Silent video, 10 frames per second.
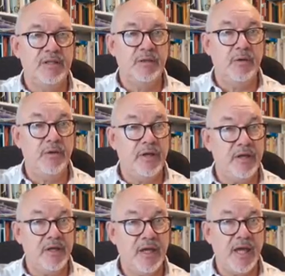learning
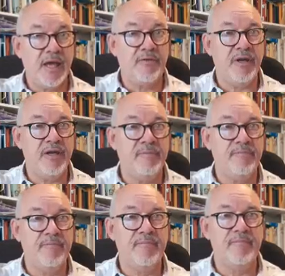and caring,
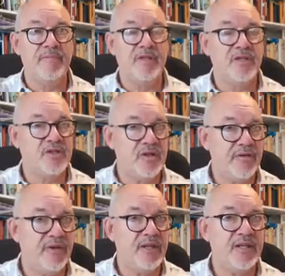
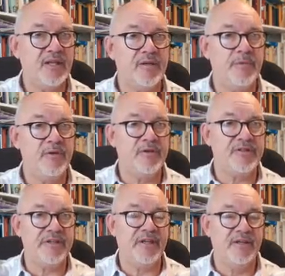serving in the
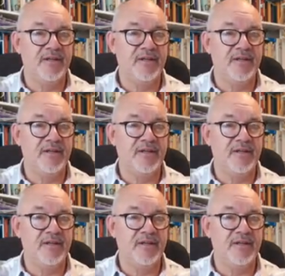community,